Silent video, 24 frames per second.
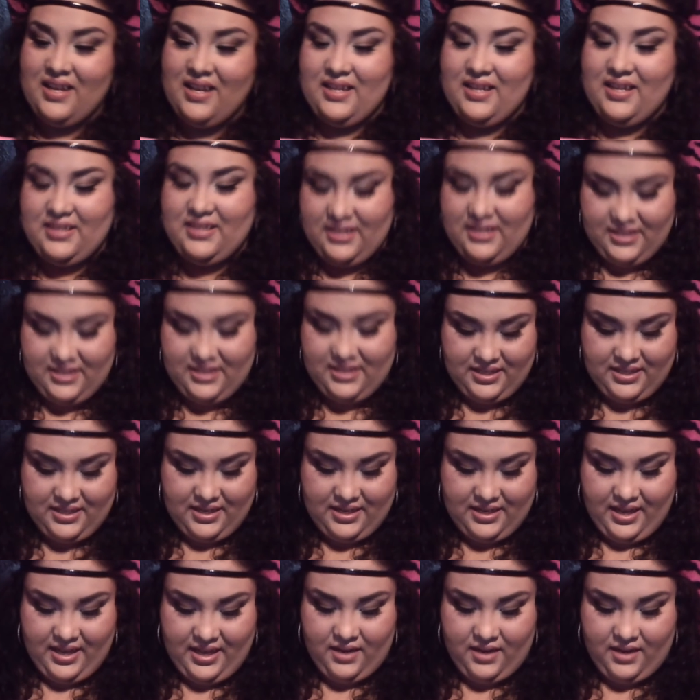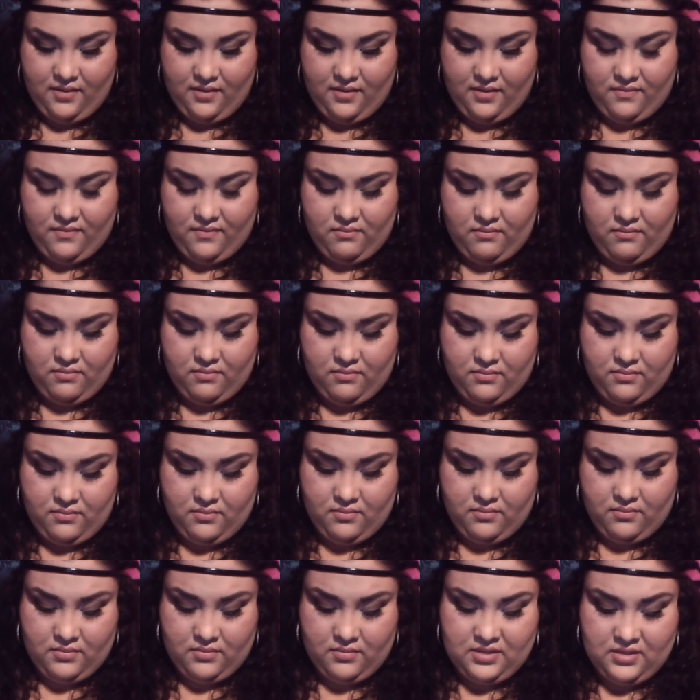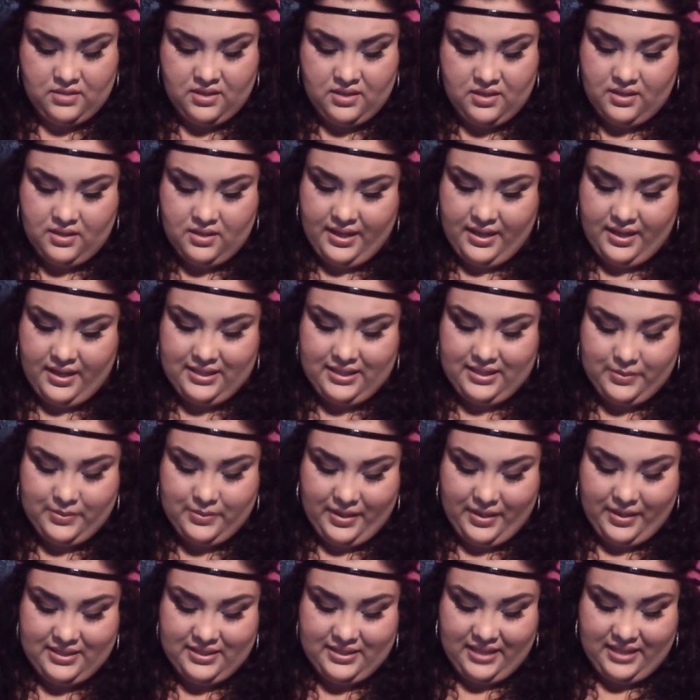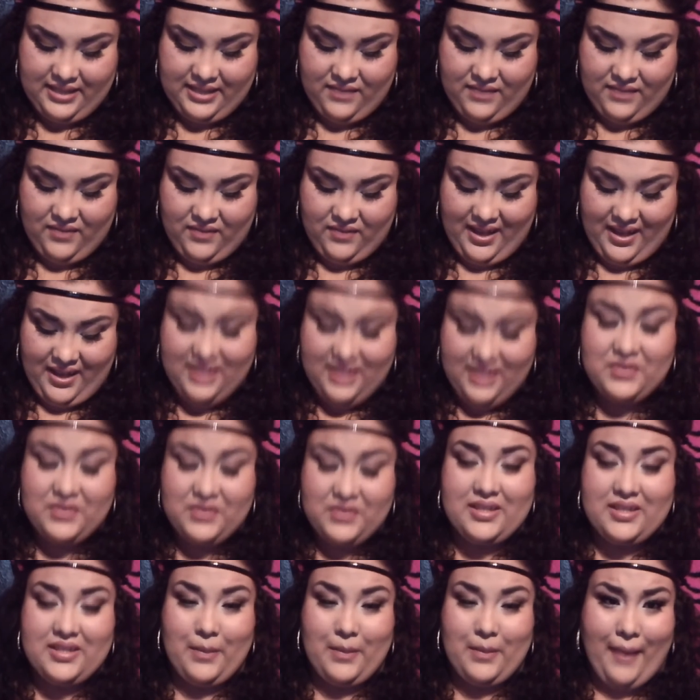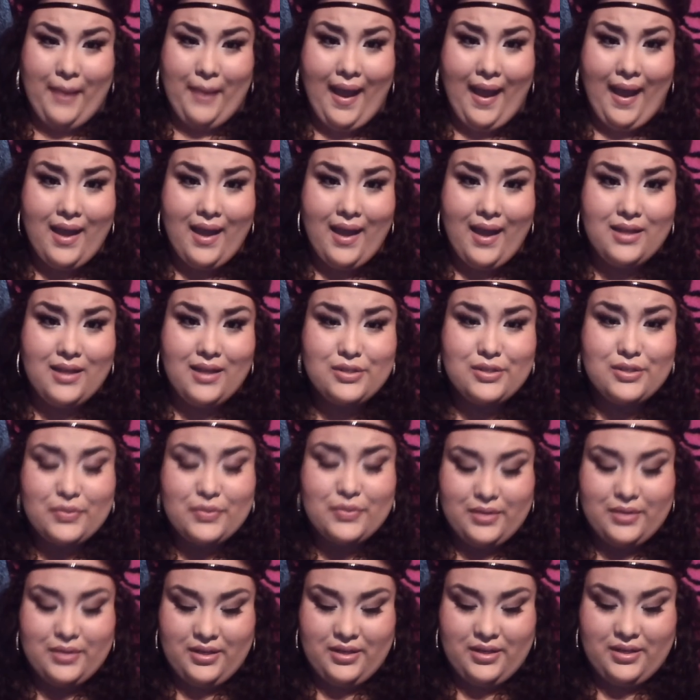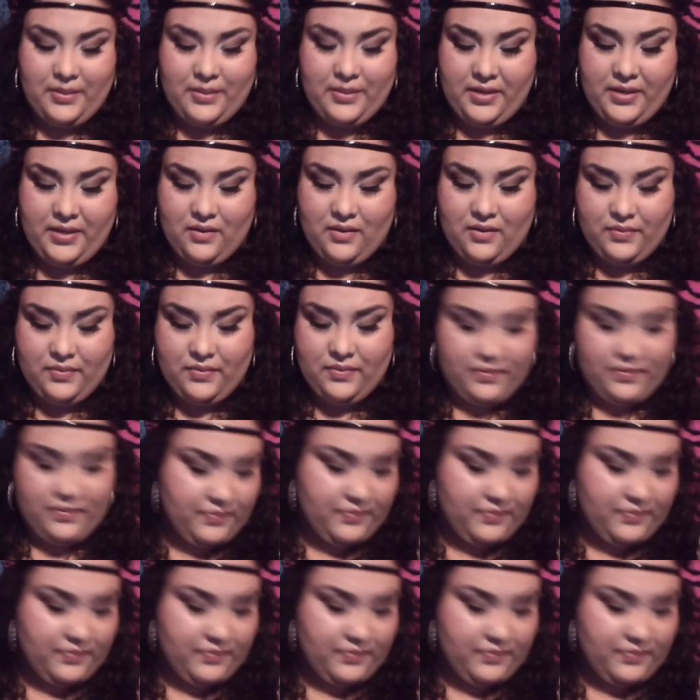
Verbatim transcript: It's in, and I guess the brand's NVS, or is that a band, or let me know.